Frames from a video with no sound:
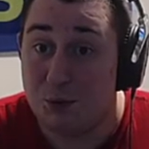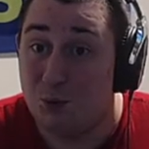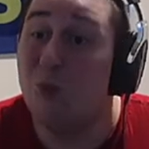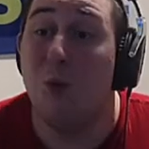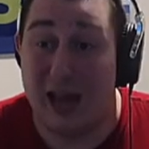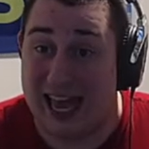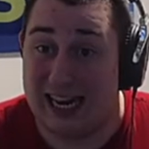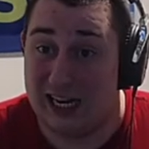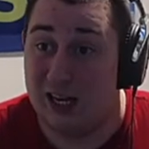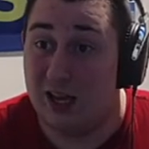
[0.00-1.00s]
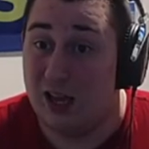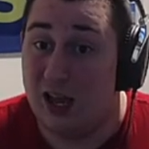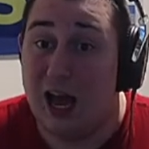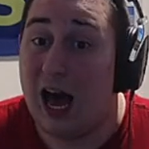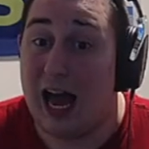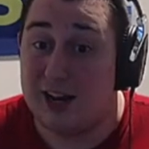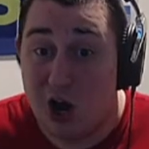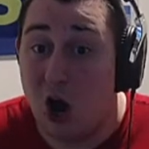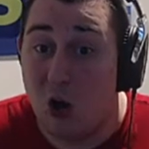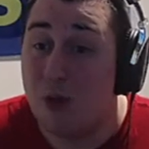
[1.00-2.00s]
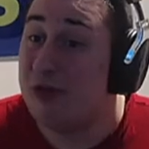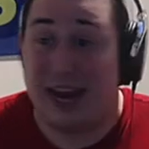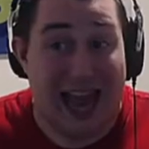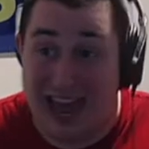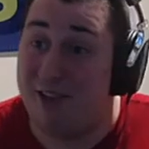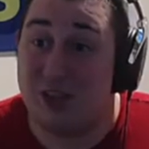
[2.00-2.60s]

when I know that half the